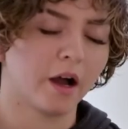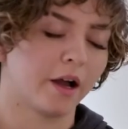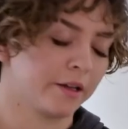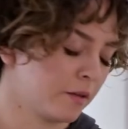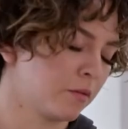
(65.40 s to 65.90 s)

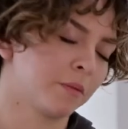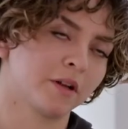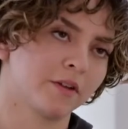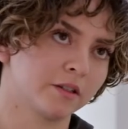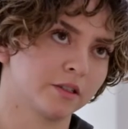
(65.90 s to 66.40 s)
mean,
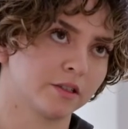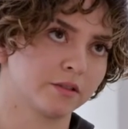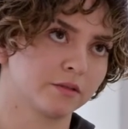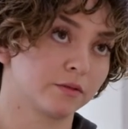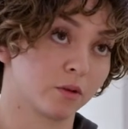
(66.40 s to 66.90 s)
I've had
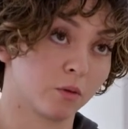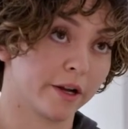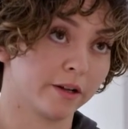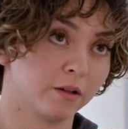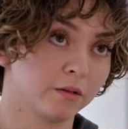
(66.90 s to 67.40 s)
this for a
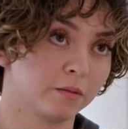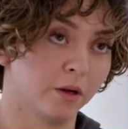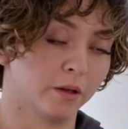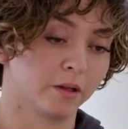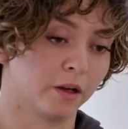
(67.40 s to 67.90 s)
while,
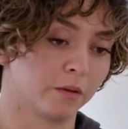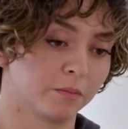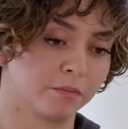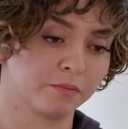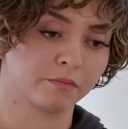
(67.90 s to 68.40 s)
but
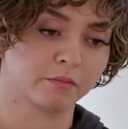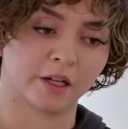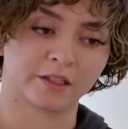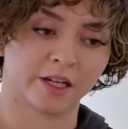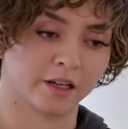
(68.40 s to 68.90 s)

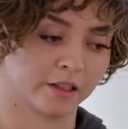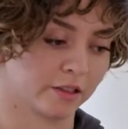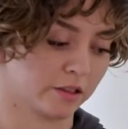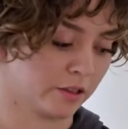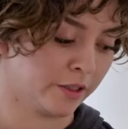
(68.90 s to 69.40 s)
that day
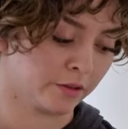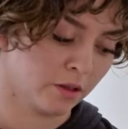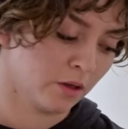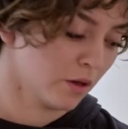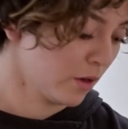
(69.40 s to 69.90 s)
it
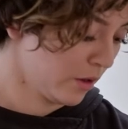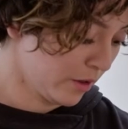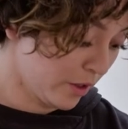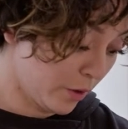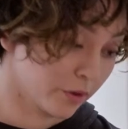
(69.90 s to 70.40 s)

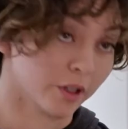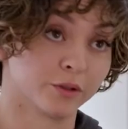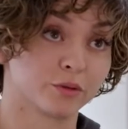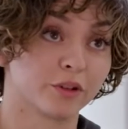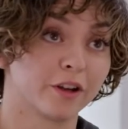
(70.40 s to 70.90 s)

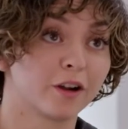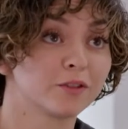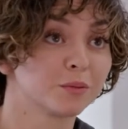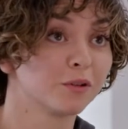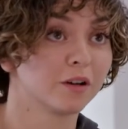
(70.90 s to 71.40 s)
was really
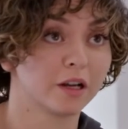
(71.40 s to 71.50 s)
uncomfortable,